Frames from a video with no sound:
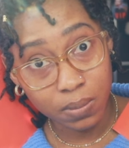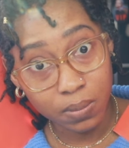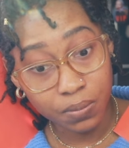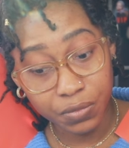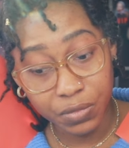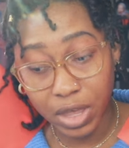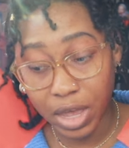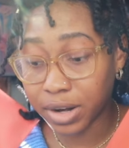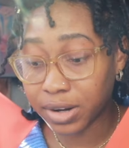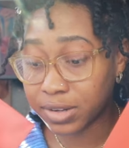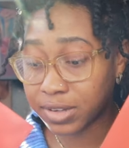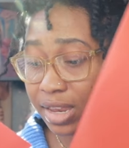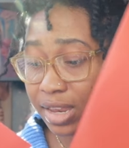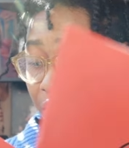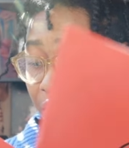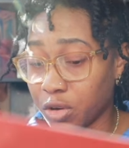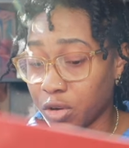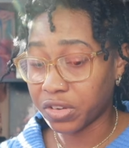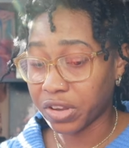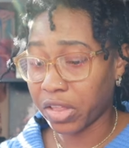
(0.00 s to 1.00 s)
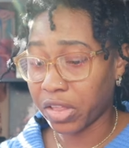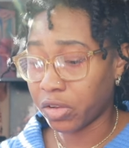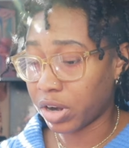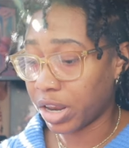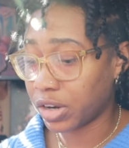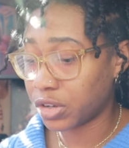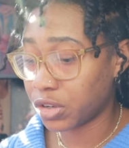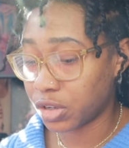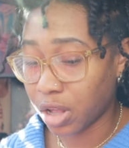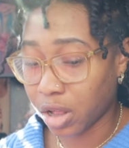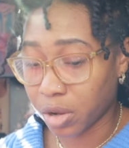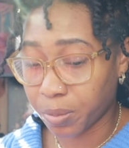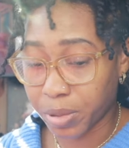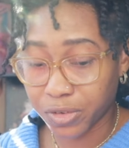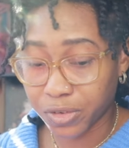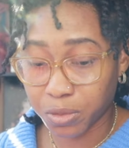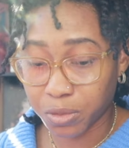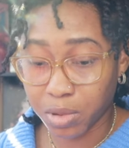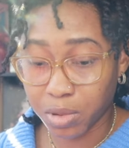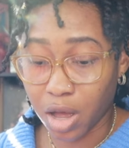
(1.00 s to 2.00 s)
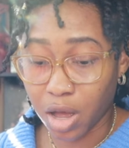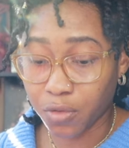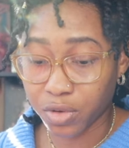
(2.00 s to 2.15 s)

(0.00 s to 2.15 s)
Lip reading: Get it together, Taylor Nation. Y'all are pissing me off